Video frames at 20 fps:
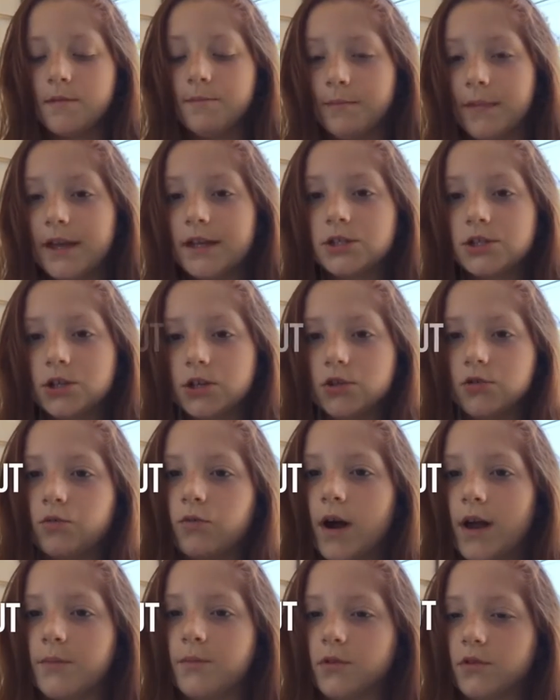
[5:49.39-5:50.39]
Make sure you
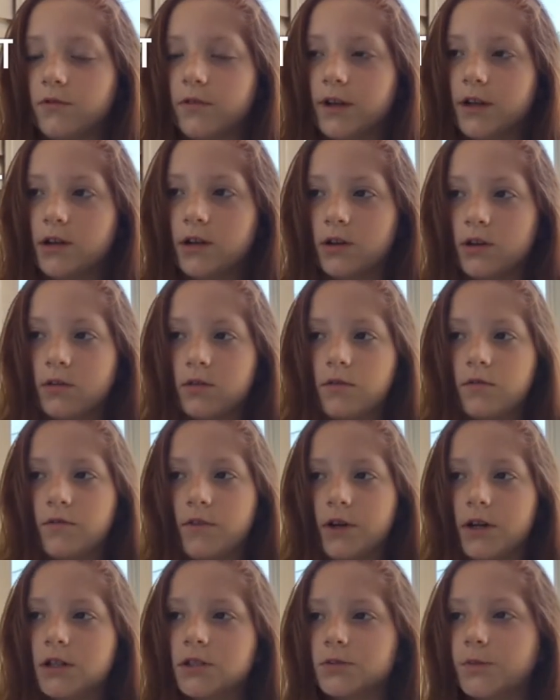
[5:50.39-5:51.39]
wipe your finger
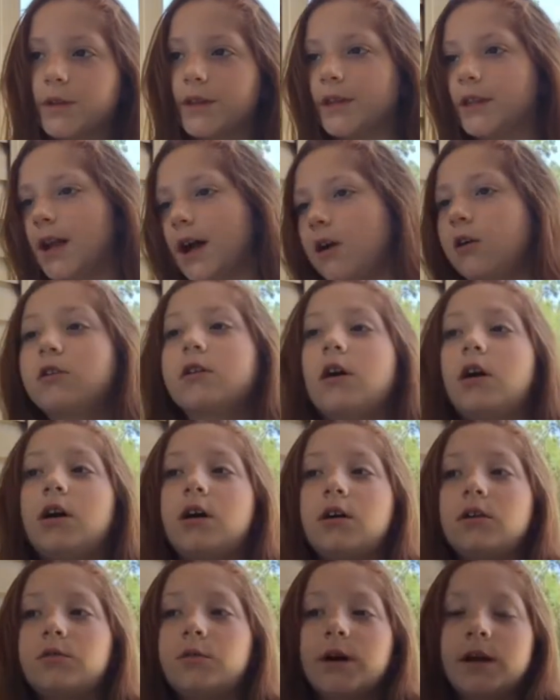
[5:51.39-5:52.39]
first with an
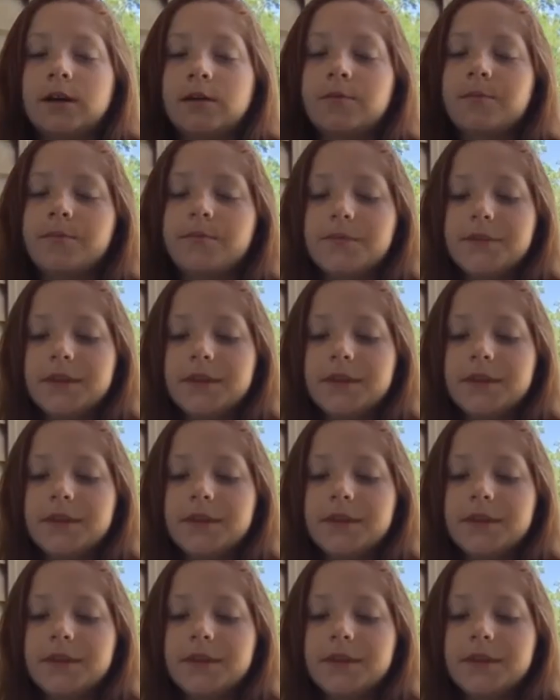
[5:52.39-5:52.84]
alcohol wipe,